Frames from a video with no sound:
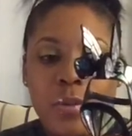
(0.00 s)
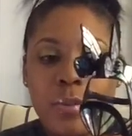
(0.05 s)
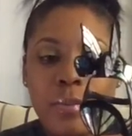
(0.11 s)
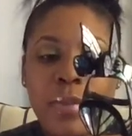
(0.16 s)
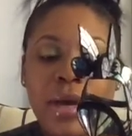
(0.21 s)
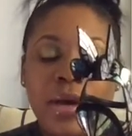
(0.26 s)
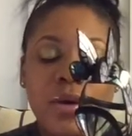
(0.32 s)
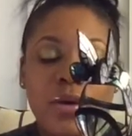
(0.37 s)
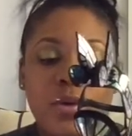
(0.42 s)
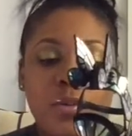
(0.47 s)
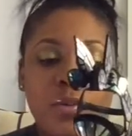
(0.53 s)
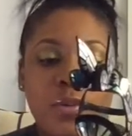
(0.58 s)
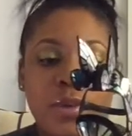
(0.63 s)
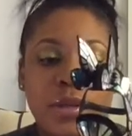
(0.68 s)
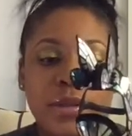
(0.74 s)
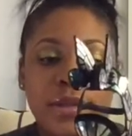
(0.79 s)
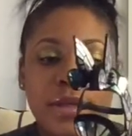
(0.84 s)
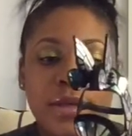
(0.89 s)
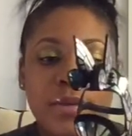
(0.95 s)
my home
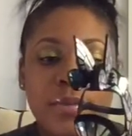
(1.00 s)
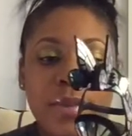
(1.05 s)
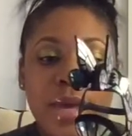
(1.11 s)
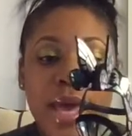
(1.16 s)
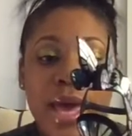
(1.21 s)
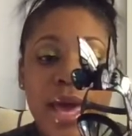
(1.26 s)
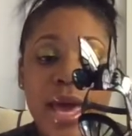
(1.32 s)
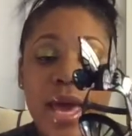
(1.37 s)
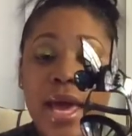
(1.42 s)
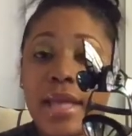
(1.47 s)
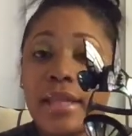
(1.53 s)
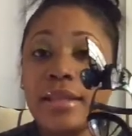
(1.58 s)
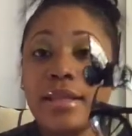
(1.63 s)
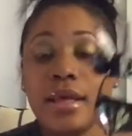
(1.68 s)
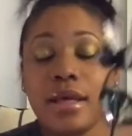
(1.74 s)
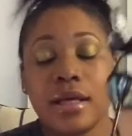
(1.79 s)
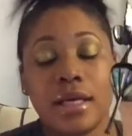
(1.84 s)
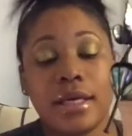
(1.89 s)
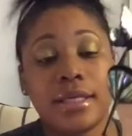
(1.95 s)
with them, and
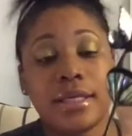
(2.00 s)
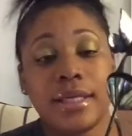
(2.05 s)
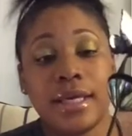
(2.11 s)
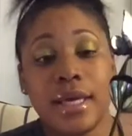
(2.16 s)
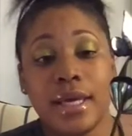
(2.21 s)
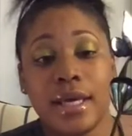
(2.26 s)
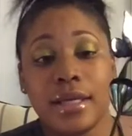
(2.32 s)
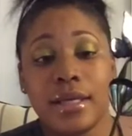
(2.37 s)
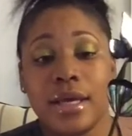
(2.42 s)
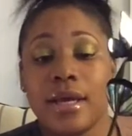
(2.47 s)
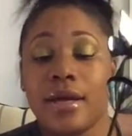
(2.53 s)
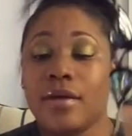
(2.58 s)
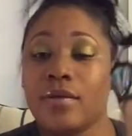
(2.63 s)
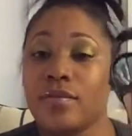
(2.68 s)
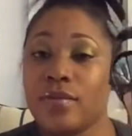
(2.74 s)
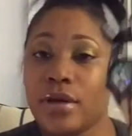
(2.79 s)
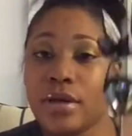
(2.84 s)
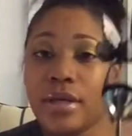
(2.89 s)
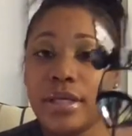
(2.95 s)
again,
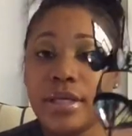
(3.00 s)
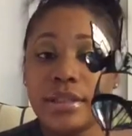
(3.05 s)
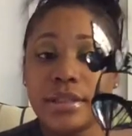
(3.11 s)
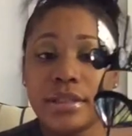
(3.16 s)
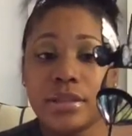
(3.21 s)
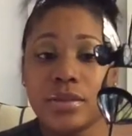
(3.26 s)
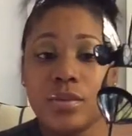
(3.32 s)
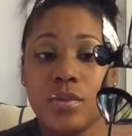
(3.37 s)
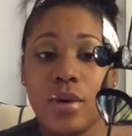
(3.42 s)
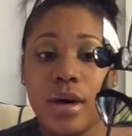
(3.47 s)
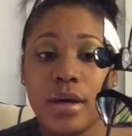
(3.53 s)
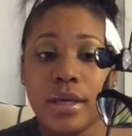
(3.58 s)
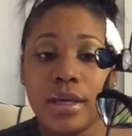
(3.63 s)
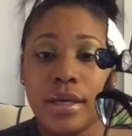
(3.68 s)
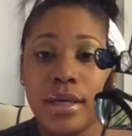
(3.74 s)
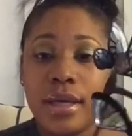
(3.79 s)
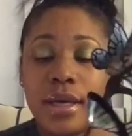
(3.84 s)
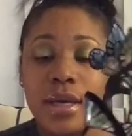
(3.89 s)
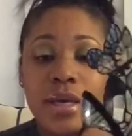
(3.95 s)
very easy to
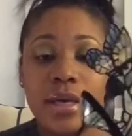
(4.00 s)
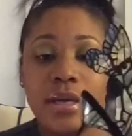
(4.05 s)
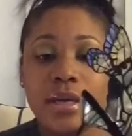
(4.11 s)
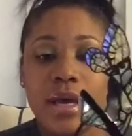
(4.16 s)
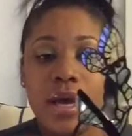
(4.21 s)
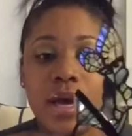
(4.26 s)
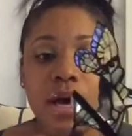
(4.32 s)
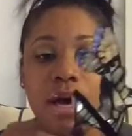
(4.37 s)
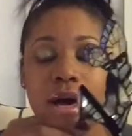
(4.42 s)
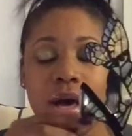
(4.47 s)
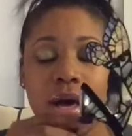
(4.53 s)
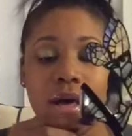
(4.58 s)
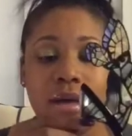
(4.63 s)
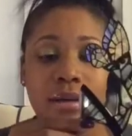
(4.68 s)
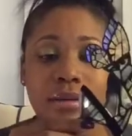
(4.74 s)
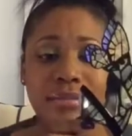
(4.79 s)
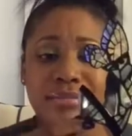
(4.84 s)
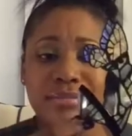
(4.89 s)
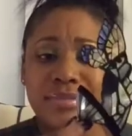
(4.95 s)
walk in.
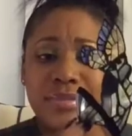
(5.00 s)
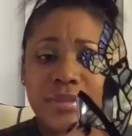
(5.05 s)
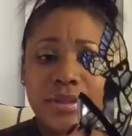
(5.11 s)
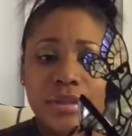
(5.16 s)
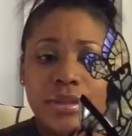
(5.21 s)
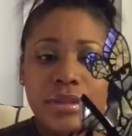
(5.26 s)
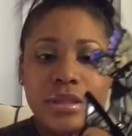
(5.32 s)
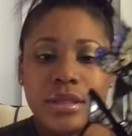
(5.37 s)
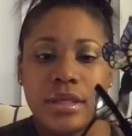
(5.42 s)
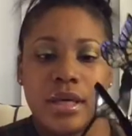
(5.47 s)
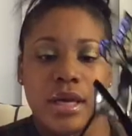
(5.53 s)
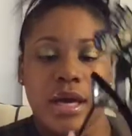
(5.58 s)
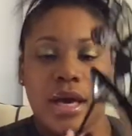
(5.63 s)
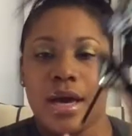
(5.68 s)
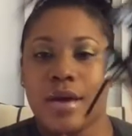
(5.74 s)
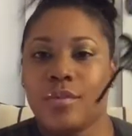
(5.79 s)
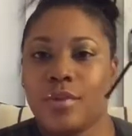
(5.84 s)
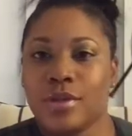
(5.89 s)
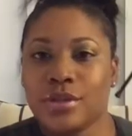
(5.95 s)

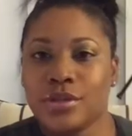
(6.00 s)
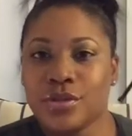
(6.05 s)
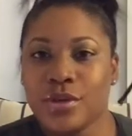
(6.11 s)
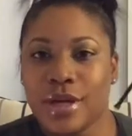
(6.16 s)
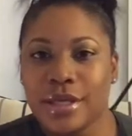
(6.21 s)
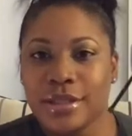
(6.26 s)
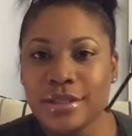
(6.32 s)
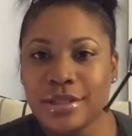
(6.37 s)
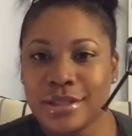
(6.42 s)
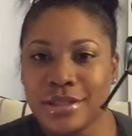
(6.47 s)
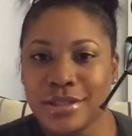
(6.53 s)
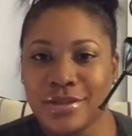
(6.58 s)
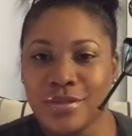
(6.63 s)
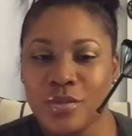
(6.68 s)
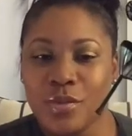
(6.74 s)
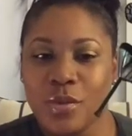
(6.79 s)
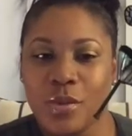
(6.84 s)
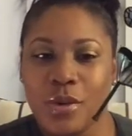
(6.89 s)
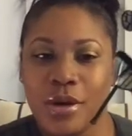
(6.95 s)
I wouldn't try to
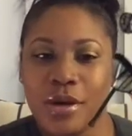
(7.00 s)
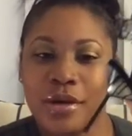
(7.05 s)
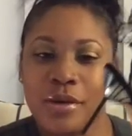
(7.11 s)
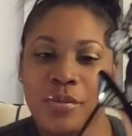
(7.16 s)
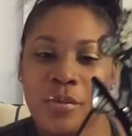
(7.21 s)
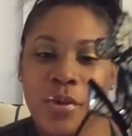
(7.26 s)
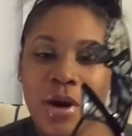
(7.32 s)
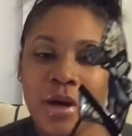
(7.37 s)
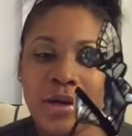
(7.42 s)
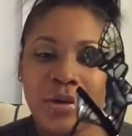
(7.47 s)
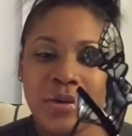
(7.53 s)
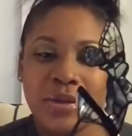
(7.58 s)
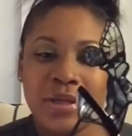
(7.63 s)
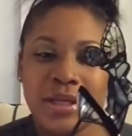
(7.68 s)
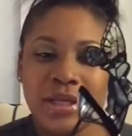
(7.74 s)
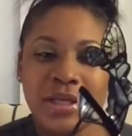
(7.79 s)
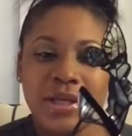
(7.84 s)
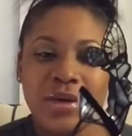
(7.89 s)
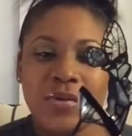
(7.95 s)
walk on
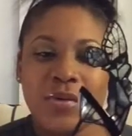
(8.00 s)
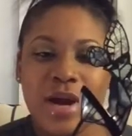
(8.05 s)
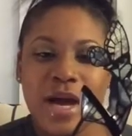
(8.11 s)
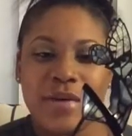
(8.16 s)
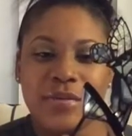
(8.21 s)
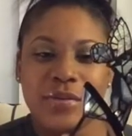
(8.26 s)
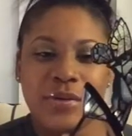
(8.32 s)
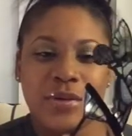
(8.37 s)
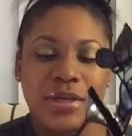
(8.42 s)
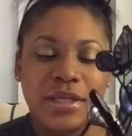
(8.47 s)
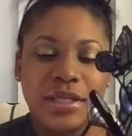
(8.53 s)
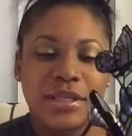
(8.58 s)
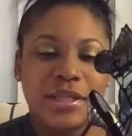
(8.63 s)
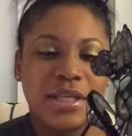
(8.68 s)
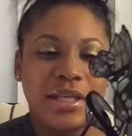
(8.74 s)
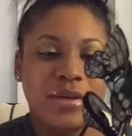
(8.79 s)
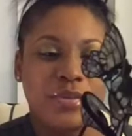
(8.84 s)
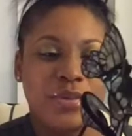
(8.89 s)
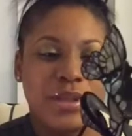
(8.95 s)
any gravel or
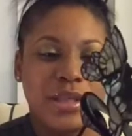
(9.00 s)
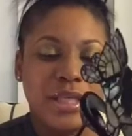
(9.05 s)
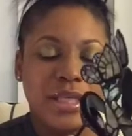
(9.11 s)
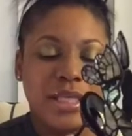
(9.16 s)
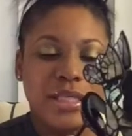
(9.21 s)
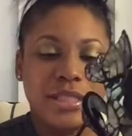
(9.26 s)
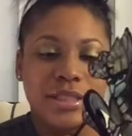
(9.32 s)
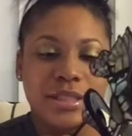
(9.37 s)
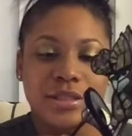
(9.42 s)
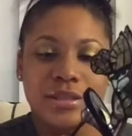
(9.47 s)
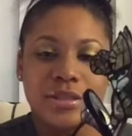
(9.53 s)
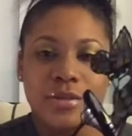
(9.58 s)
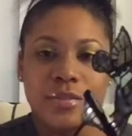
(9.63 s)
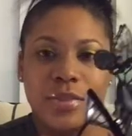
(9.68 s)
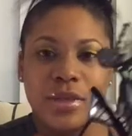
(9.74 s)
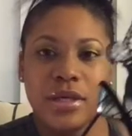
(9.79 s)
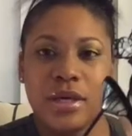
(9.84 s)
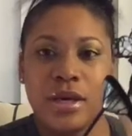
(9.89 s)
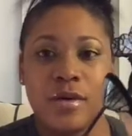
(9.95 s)
anything with these, so
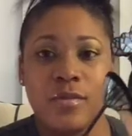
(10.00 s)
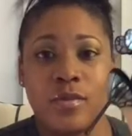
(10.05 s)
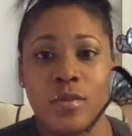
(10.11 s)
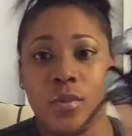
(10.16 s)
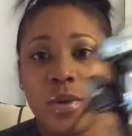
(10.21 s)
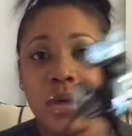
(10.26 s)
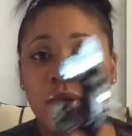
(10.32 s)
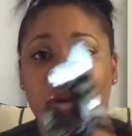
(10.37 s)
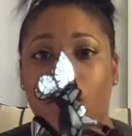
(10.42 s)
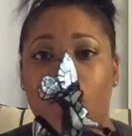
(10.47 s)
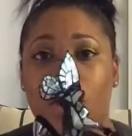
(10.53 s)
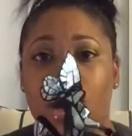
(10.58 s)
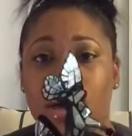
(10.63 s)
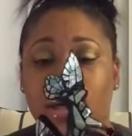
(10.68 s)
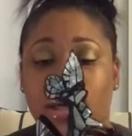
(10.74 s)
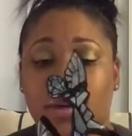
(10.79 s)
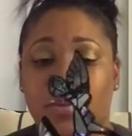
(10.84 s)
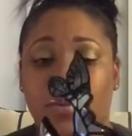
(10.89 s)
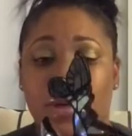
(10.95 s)
be careful where you're
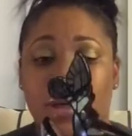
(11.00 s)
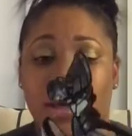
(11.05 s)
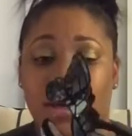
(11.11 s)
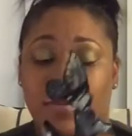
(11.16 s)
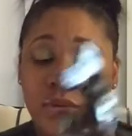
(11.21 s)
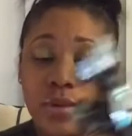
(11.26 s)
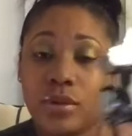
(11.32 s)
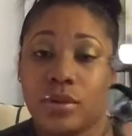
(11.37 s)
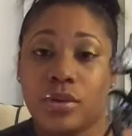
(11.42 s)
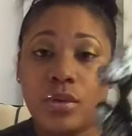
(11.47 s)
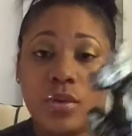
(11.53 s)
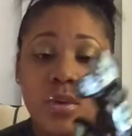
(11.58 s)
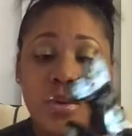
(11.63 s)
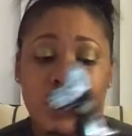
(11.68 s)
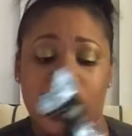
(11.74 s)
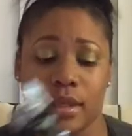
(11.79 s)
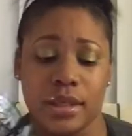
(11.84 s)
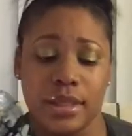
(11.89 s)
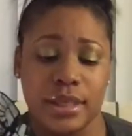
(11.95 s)
walking if you do
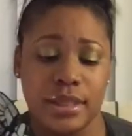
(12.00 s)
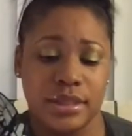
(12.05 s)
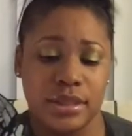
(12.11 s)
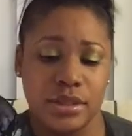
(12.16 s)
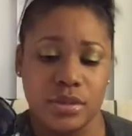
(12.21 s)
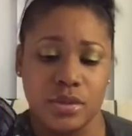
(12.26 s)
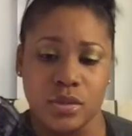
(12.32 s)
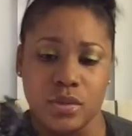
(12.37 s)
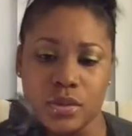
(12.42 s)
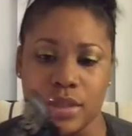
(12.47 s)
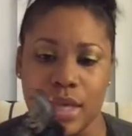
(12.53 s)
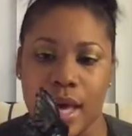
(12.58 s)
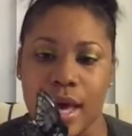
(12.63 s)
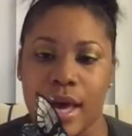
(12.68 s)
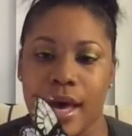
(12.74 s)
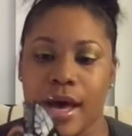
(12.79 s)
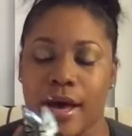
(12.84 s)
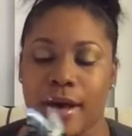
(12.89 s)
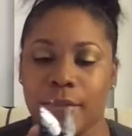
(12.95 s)
order these shoes.
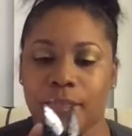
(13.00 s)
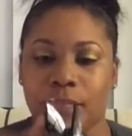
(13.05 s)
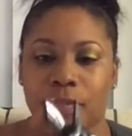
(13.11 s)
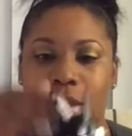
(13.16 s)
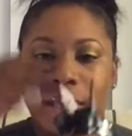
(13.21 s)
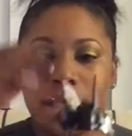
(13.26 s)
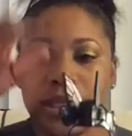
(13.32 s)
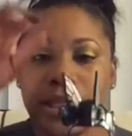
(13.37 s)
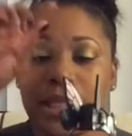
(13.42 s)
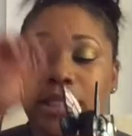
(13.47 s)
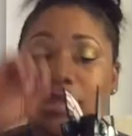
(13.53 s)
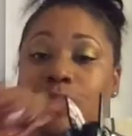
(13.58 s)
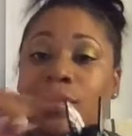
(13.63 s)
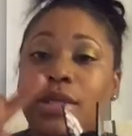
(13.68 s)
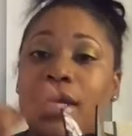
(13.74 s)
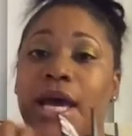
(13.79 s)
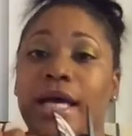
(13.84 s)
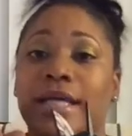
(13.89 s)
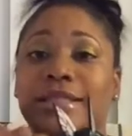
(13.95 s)
This
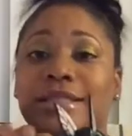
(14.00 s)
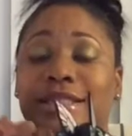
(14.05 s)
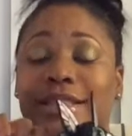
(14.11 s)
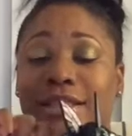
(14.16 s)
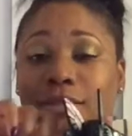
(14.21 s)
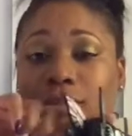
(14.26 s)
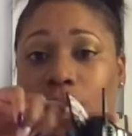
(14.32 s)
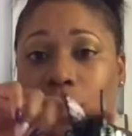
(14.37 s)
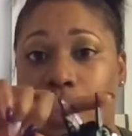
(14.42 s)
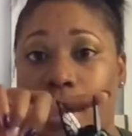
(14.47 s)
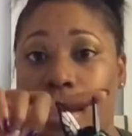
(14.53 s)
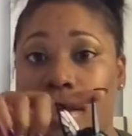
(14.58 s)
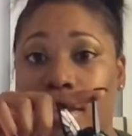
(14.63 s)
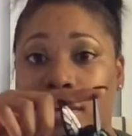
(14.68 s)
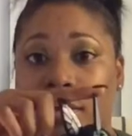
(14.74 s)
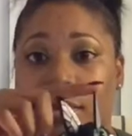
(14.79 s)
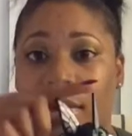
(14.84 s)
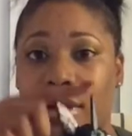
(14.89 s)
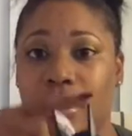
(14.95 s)
one has the
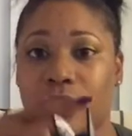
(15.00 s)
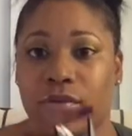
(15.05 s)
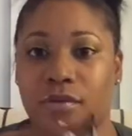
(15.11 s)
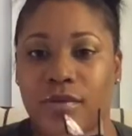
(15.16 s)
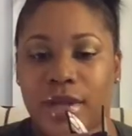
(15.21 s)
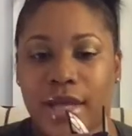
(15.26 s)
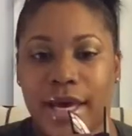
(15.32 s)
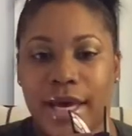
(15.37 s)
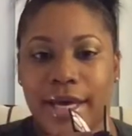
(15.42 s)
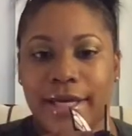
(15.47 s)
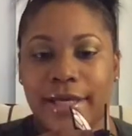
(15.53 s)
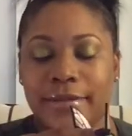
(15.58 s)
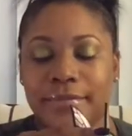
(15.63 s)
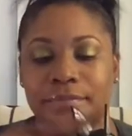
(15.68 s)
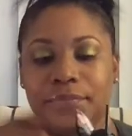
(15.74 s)
smaller butterfly.